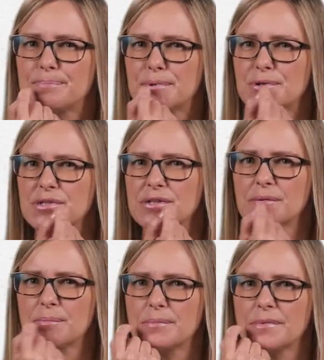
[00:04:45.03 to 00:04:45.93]

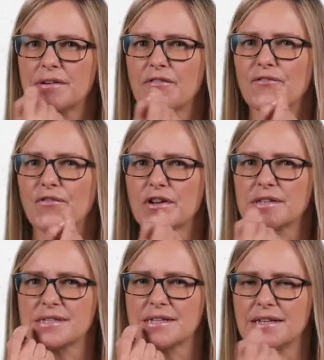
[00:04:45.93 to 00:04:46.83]
bottom
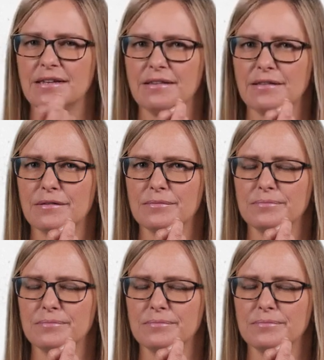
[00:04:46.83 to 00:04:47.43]
front teeth.